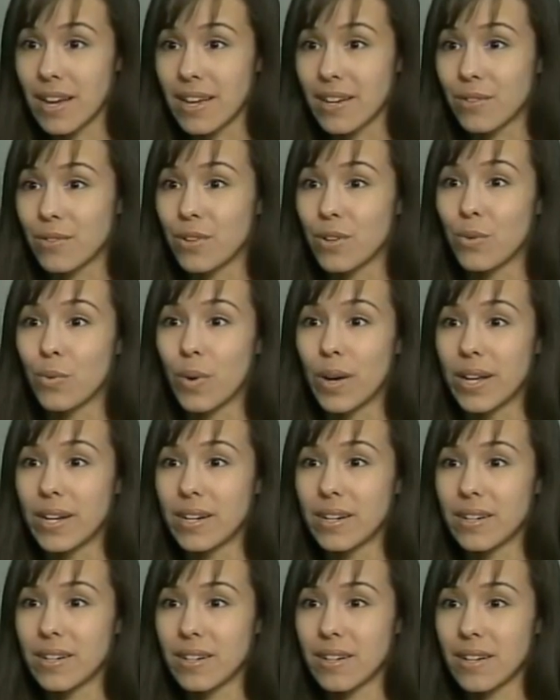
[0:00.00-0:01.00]
I don't know what
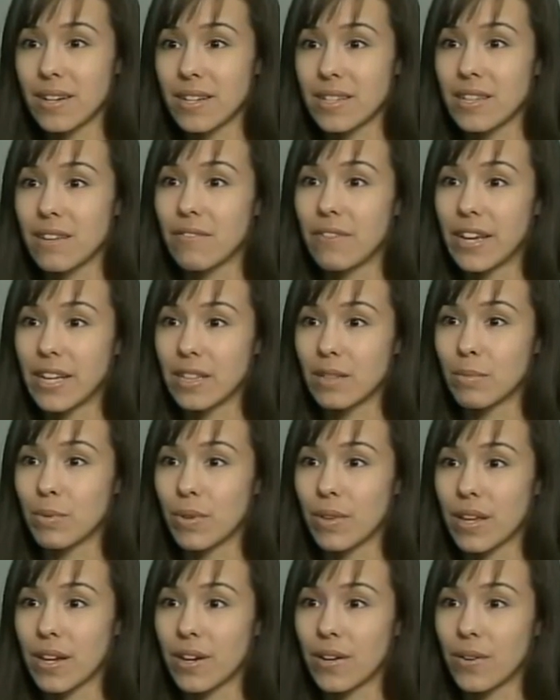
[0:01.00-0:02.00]
is
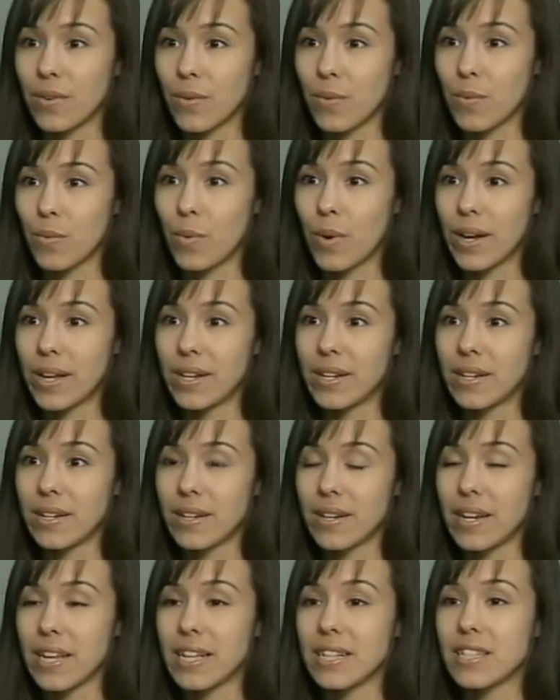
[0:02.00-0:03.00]
available there, what
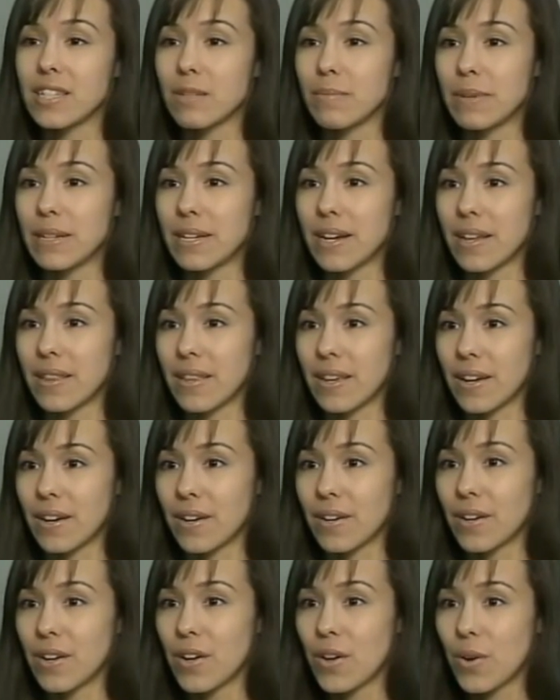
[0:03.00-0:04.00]
needs to be done
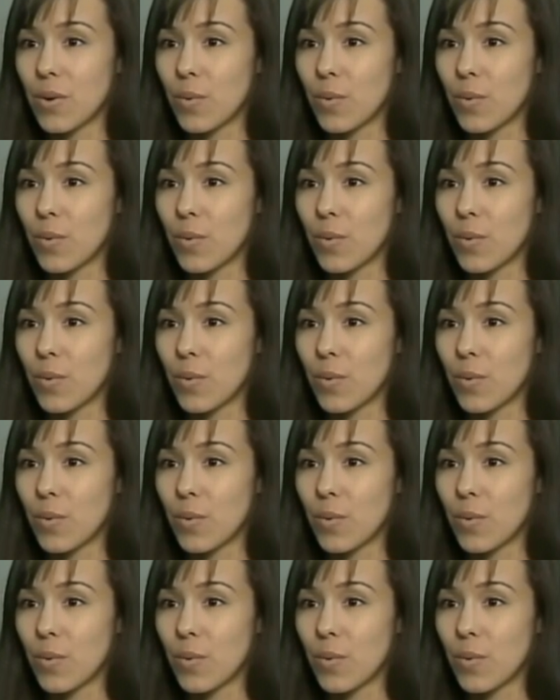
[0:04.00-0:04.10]
there,